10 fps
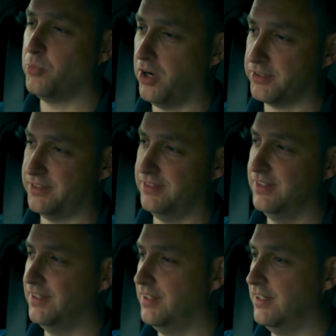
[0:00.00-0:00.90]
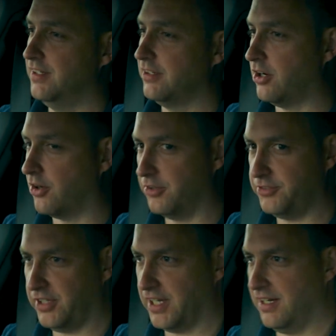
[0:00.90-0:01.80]
what
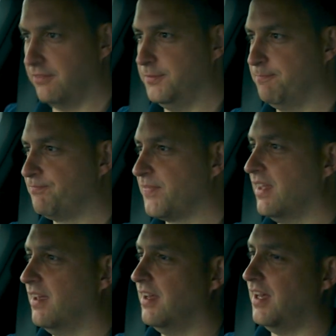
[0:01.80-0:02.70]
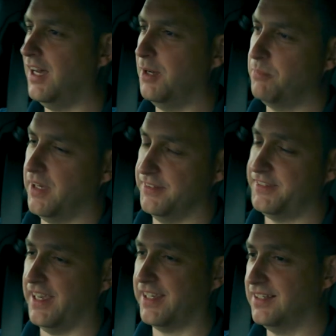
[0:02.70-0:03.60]
cars you have. And
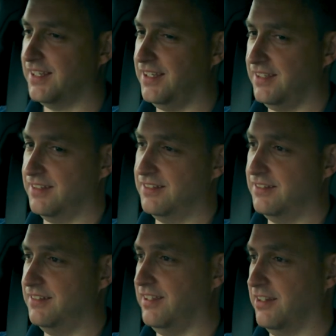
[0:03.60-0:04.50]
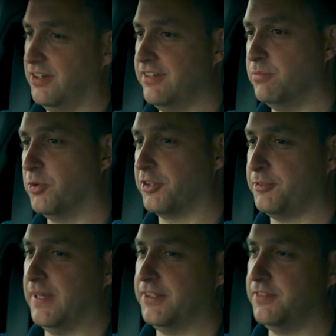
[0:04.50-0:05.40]
secondly, they're even more
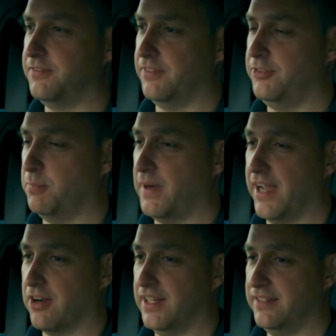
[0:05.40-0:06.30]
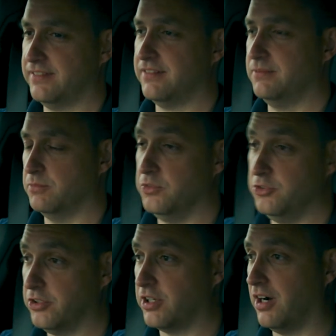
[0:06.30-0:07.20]
expensive if you buy or lease
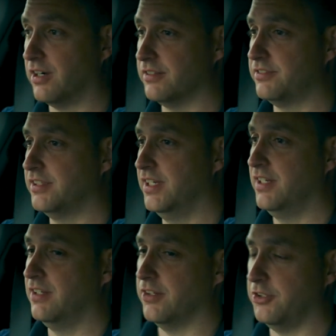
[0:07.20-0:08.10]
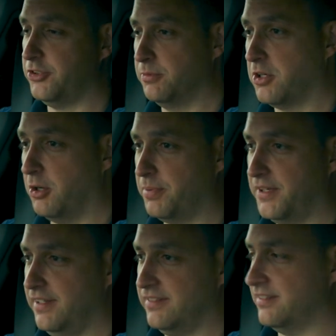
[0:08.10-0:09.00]
new cars. Now, some
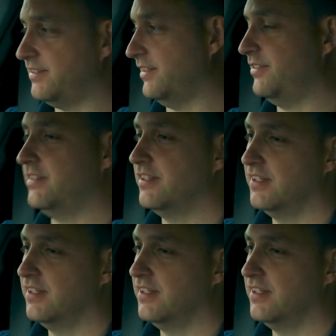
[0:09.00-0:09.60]
companies insist,